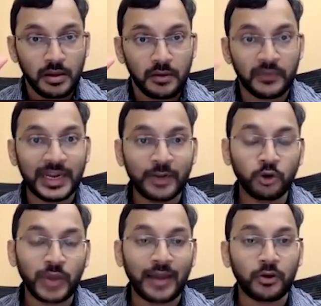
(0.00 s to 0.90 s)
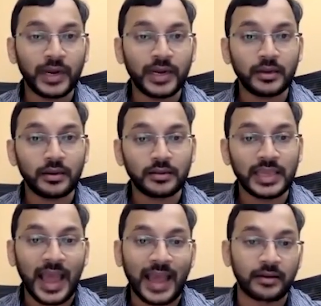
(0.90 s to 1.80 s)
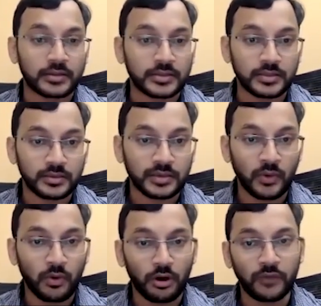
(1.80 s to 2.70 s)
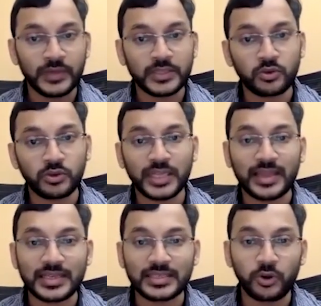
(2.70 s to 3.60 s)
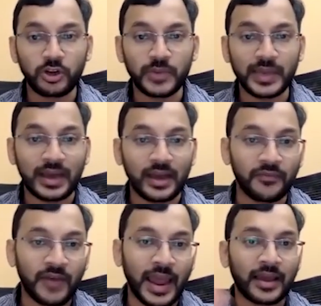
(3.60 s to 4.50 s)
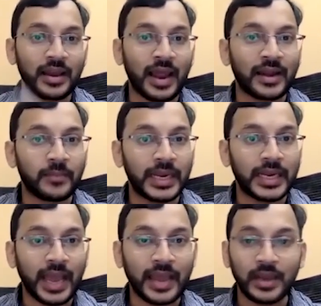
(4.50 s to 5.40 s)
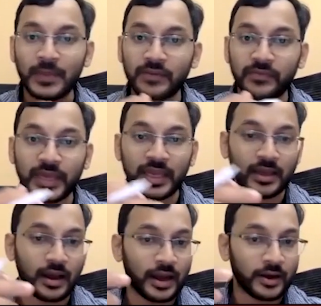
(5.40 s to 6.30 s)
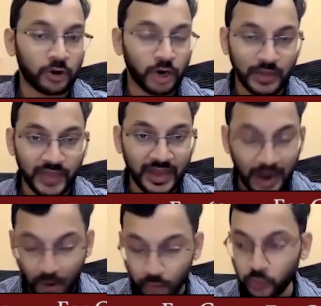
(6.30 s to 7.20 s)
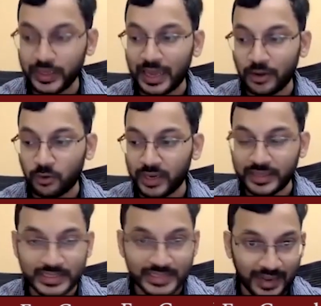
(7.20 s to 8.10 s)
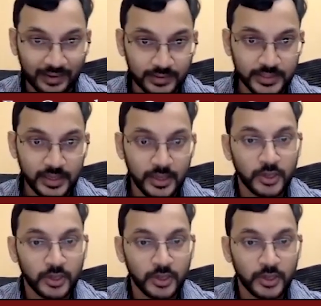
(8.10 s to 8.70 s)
we need to calculate the angles. Now, all of us know that there is going to be an alpha angle and a beta angle, but we are not aware how do we calculate these angles.